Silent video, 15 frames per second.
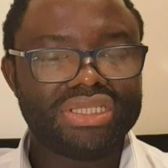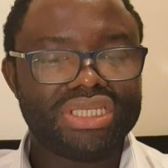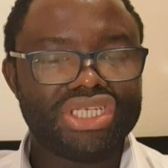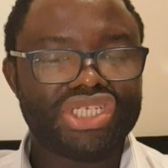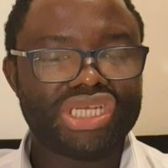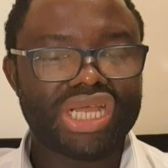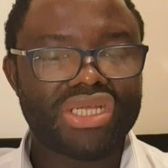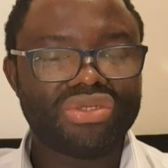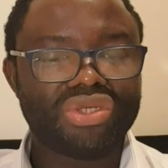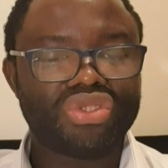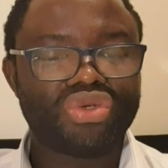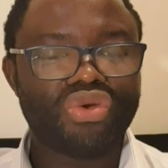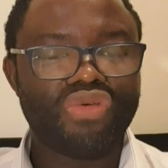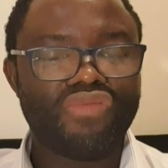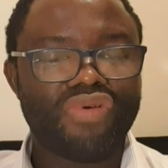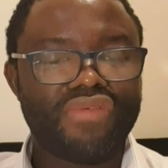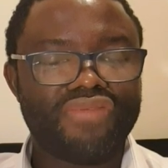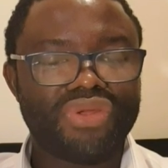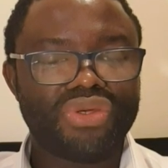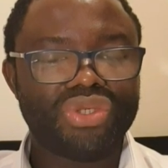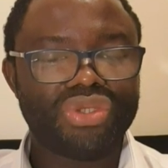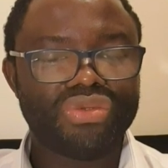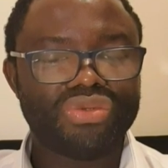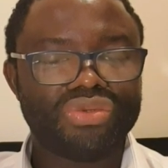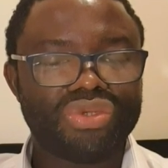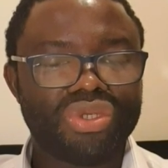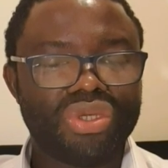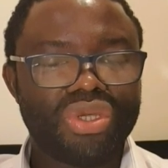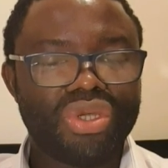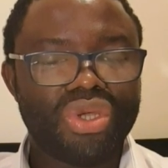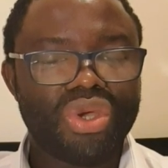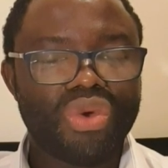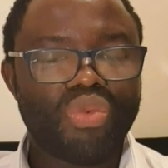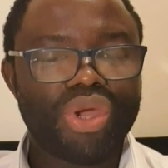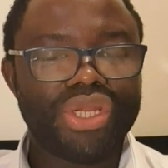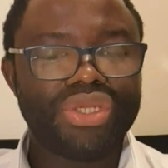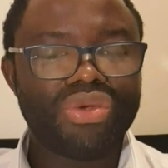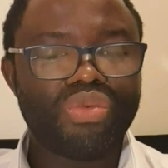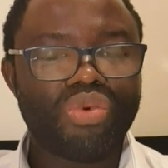they shall not overflow you. When